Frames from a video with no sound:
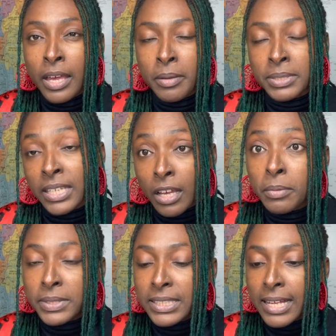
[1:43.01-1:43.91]

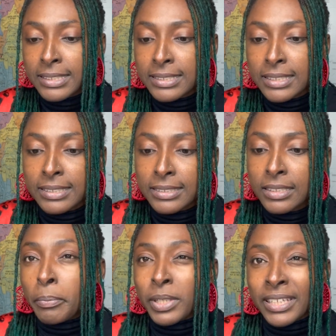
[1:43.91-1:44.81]
circumstances,
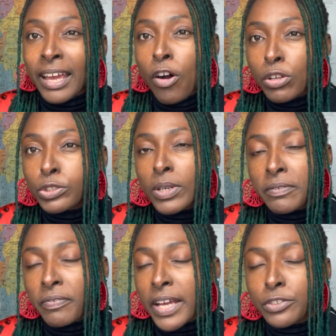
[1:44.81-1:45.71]
but they also
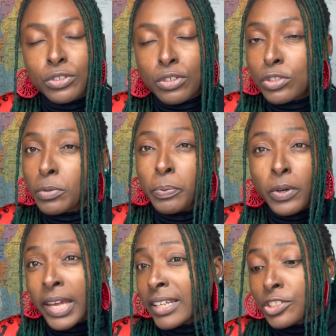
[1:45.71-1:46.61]
advise you not to book
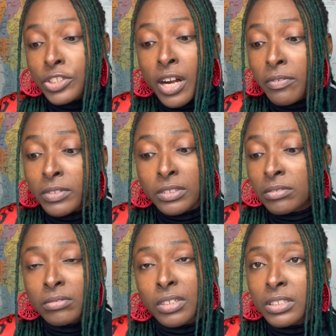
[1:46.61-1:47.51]
any travel
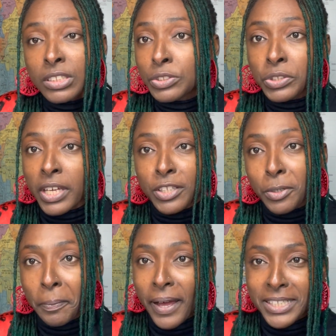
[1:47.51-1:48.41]
until you get your
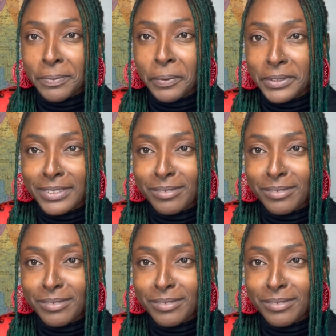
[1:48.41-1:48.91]
passport.